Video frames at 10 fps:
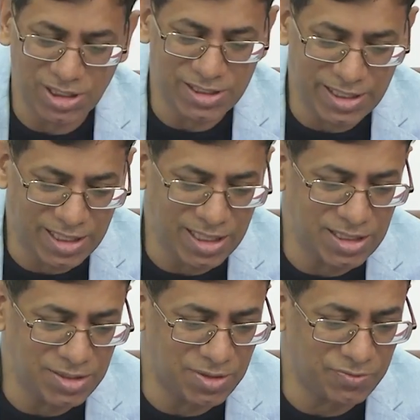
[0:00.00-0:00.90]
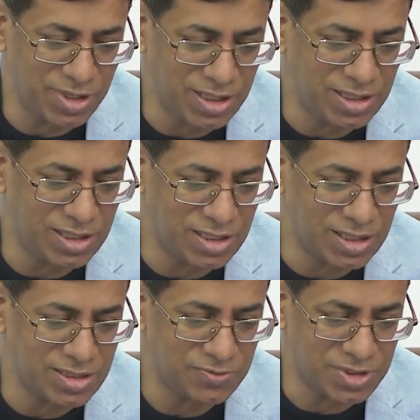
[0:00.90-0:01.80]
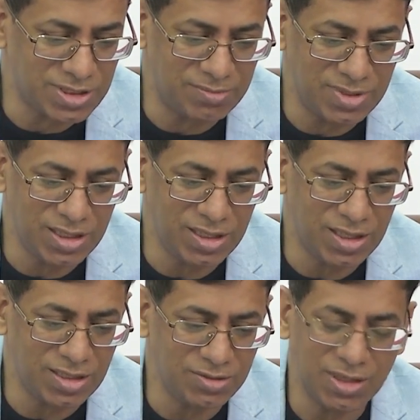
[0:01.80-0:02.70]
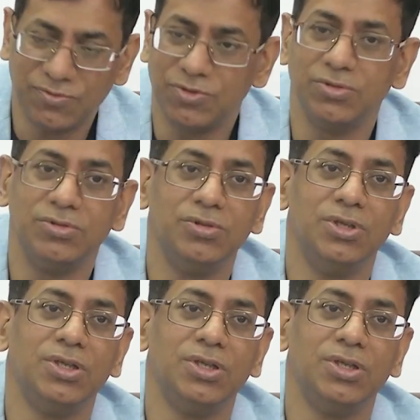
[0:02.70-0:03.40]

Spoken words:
it's a case, you are fighting a case for somebody and you have to